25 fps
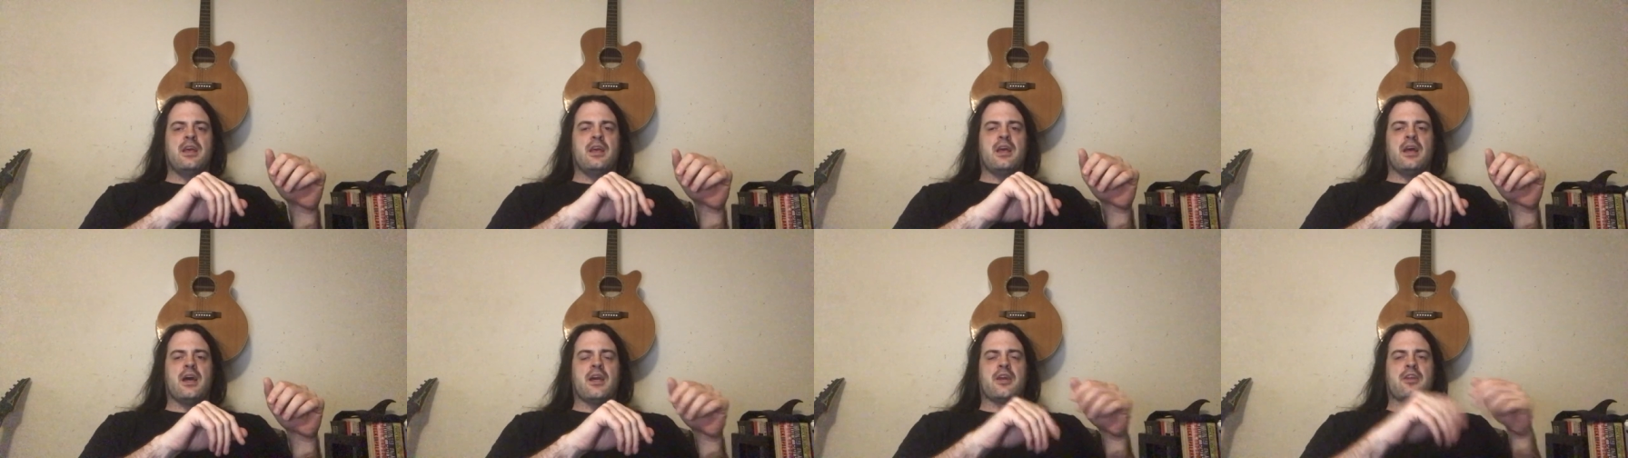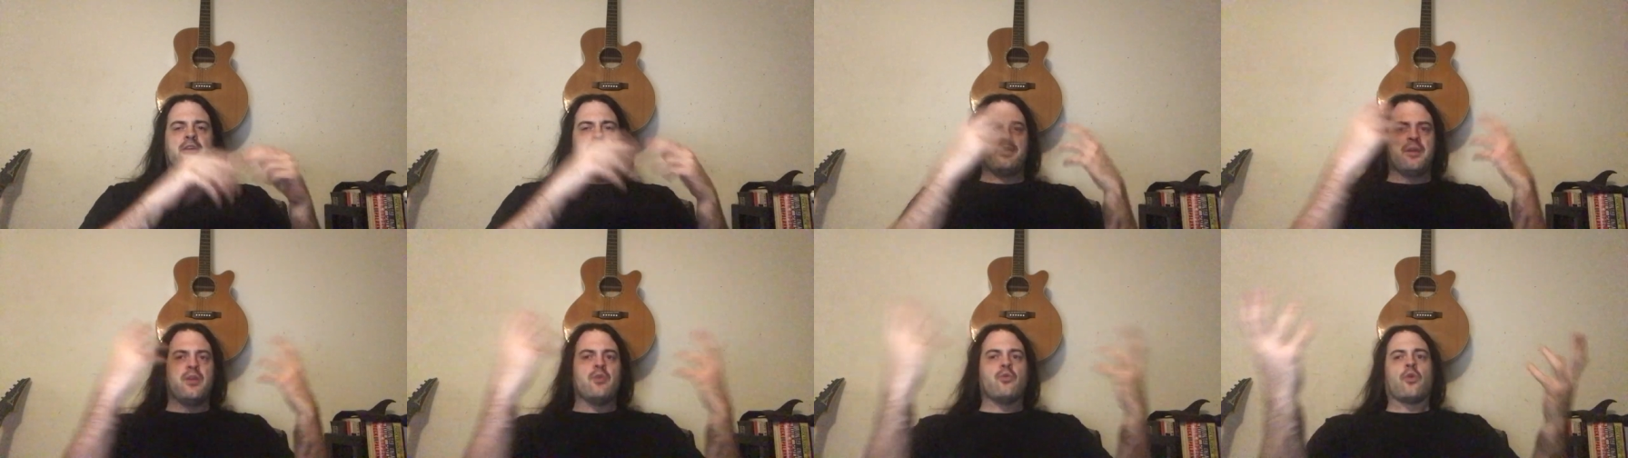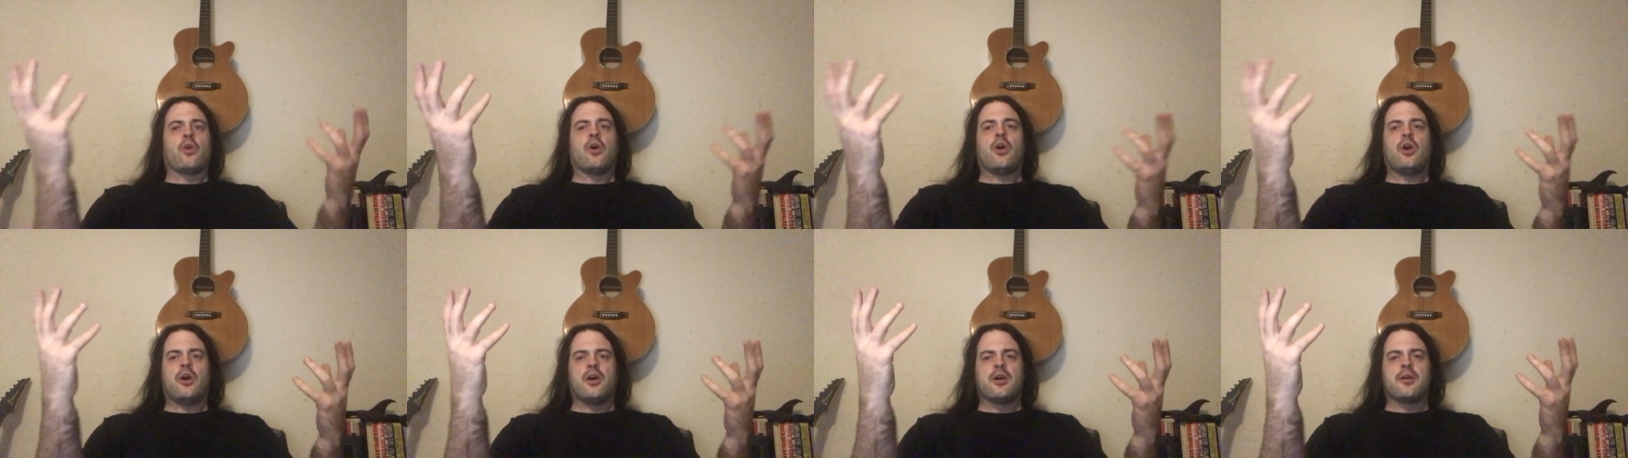I could be
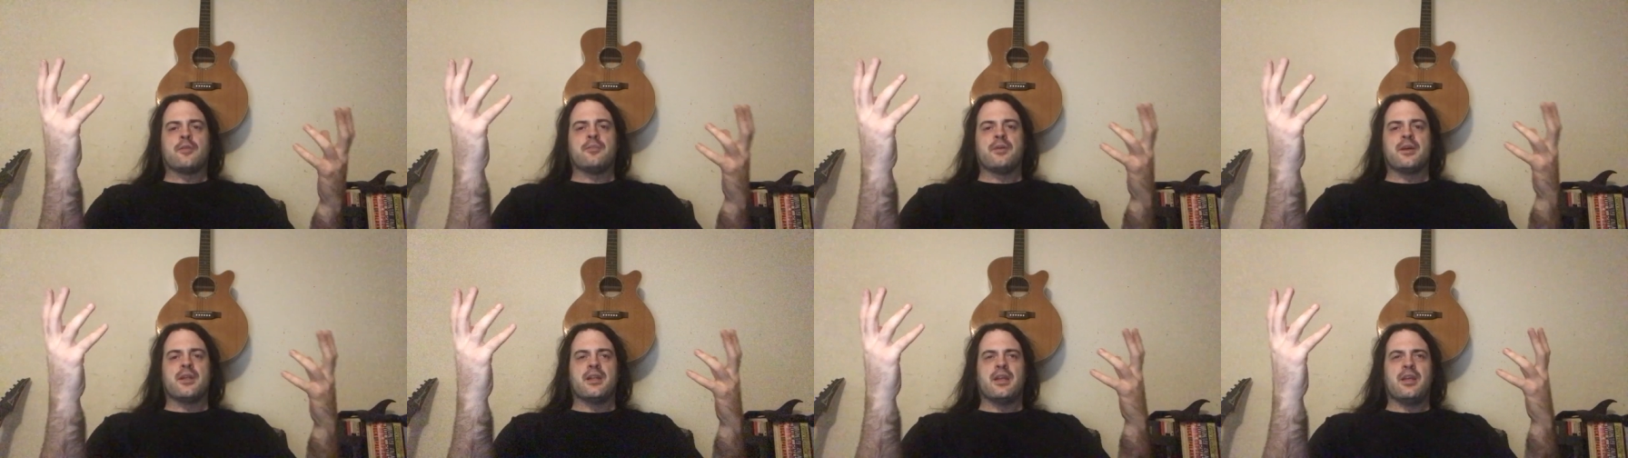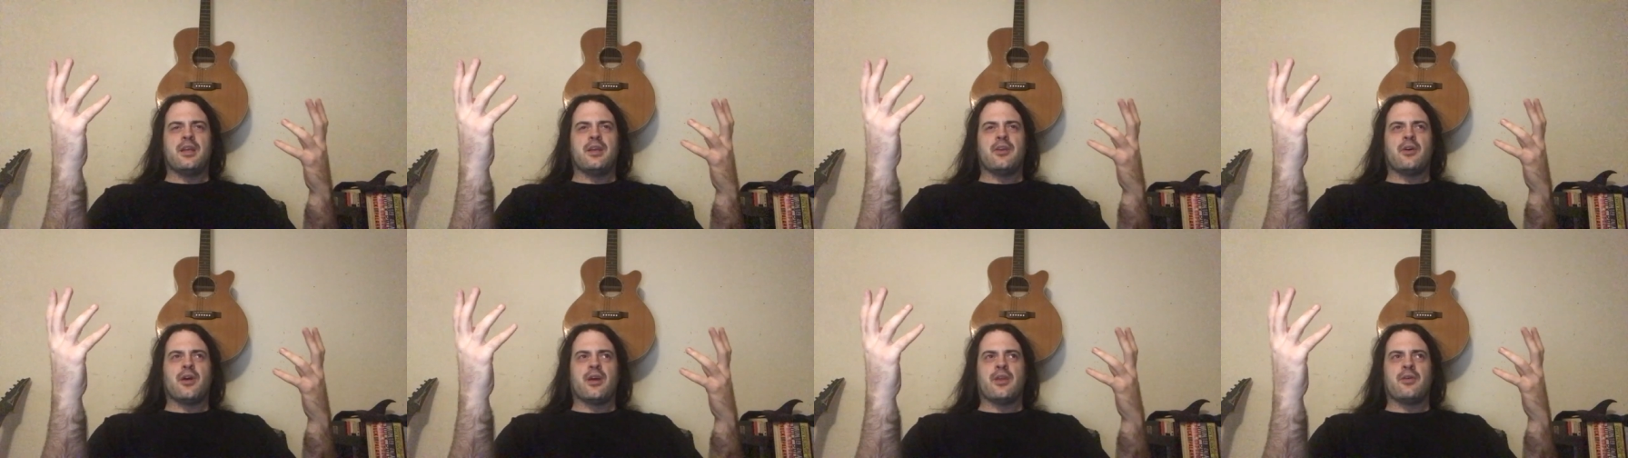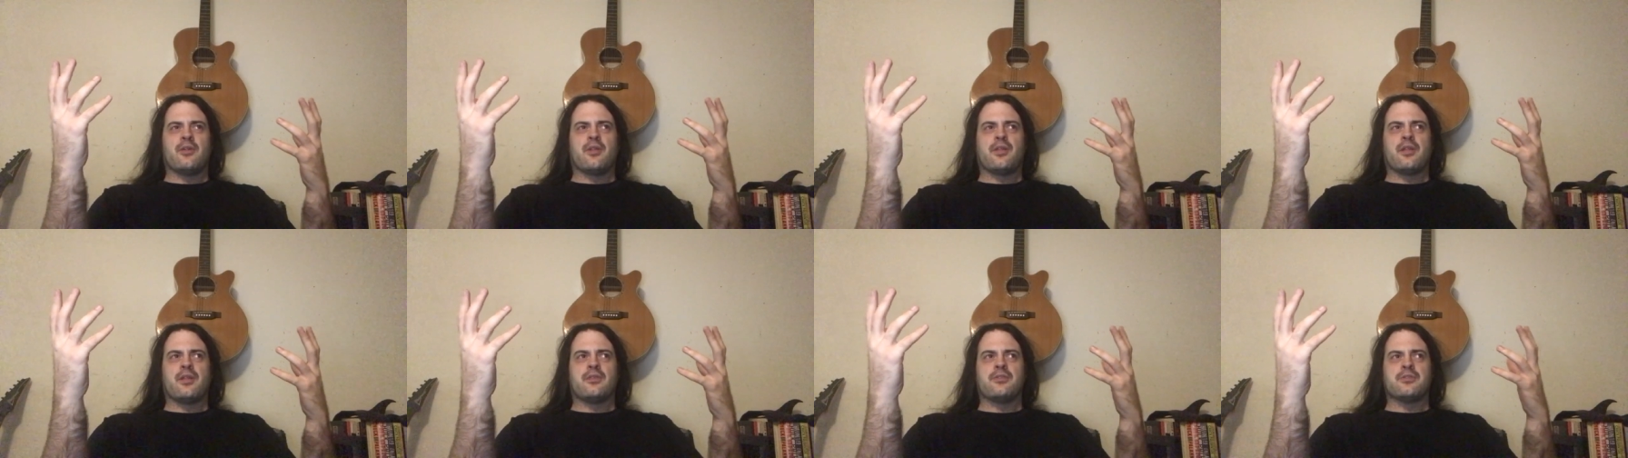wrong, but you know, I
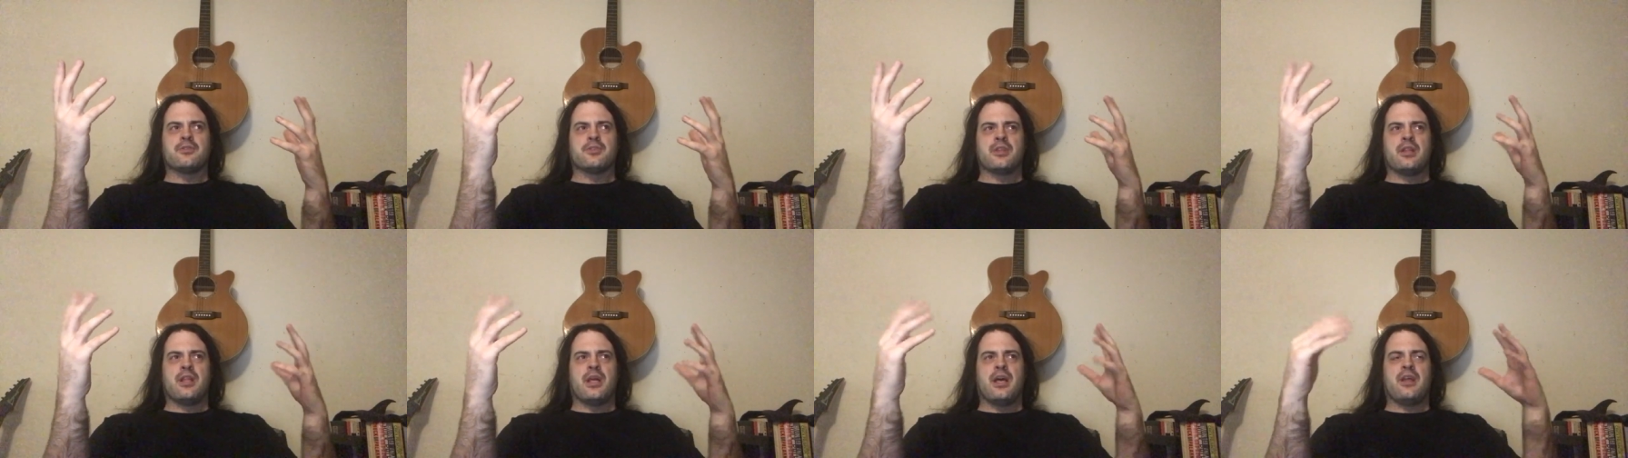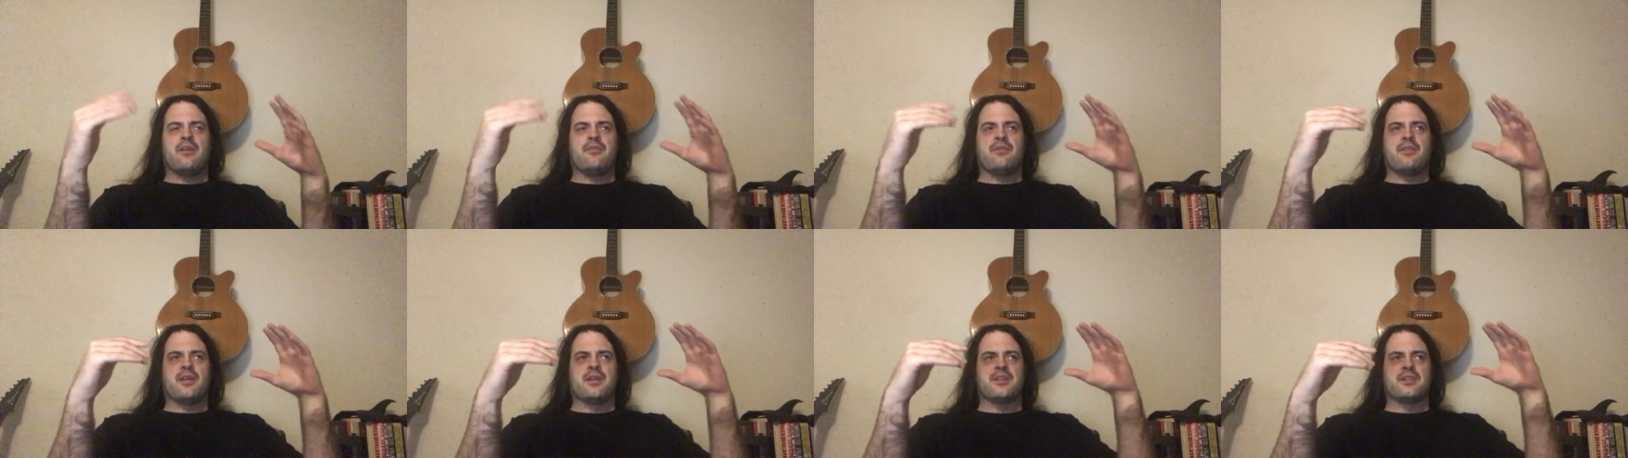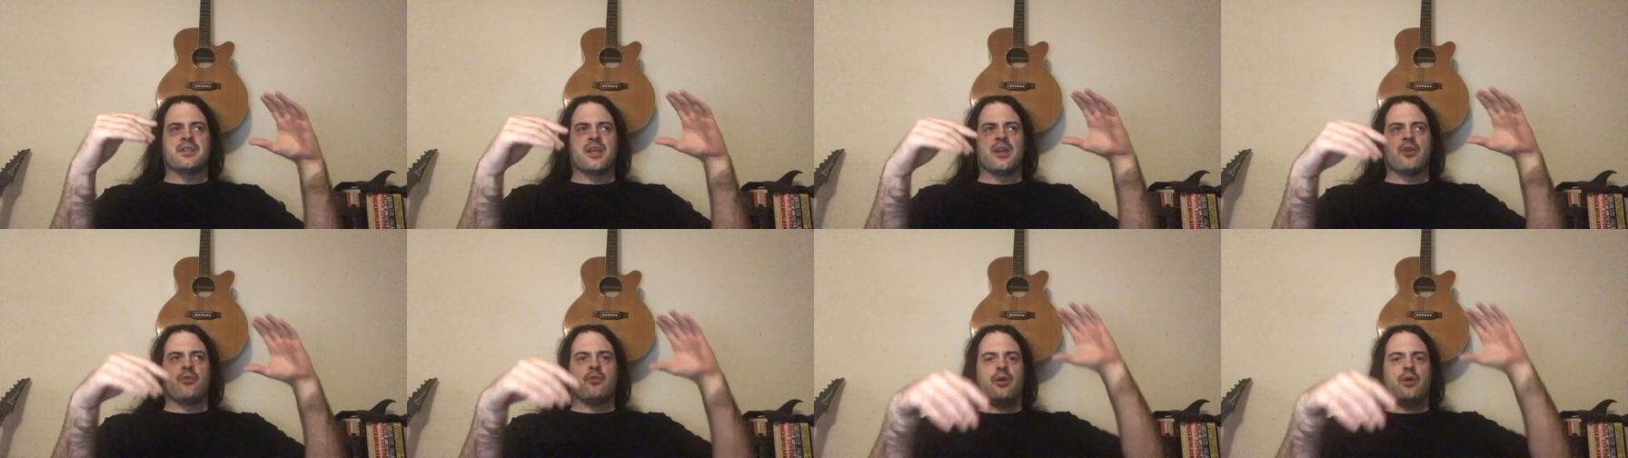don't think there's a lot of things like,